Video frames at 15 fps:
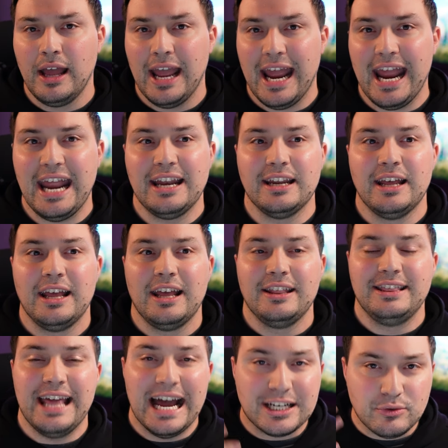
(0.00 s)
And
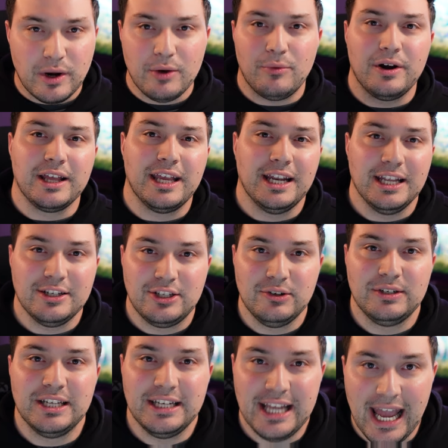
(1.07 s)
that's what I want to get into
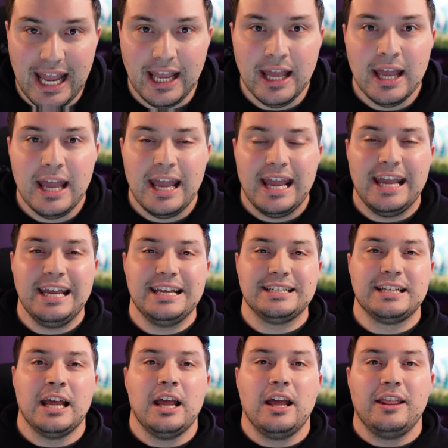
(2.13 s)
today,
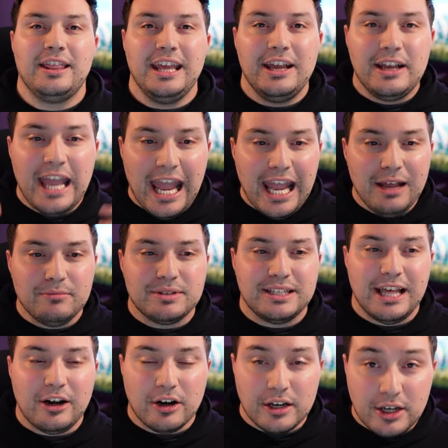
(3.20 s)
is the games
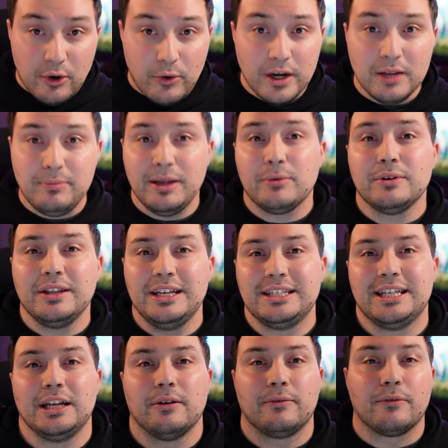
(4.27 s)
that are going to be
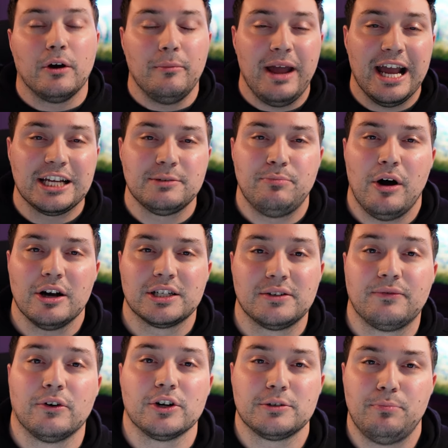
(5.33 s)
releasing from Xbox
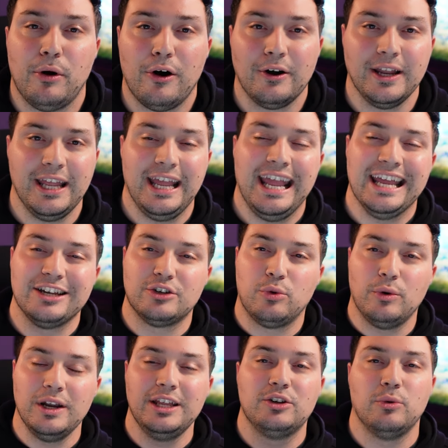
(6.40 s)
first party in
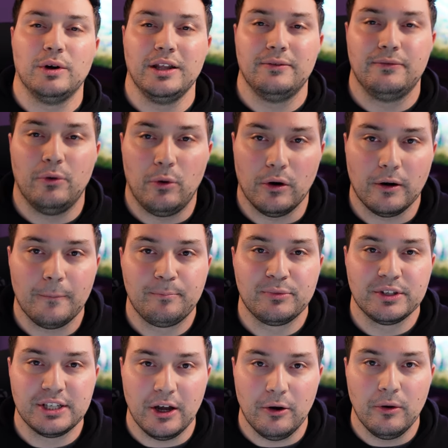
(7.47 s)
twenty twenty-four.
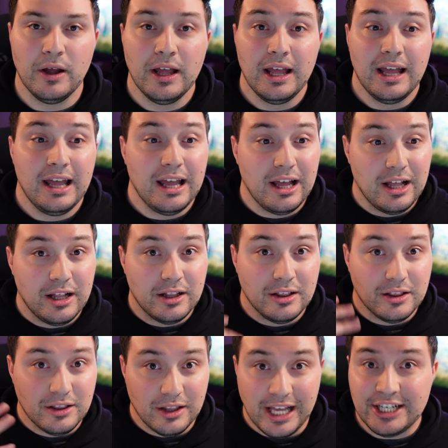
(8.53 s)
So
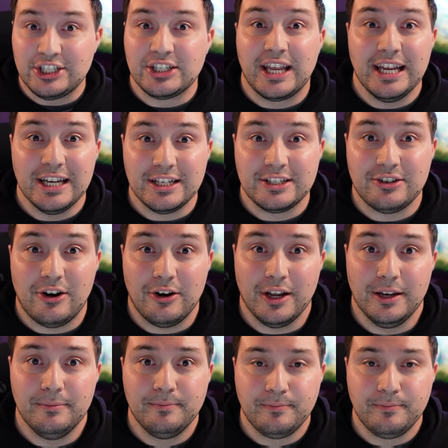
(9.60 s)
let's get it started.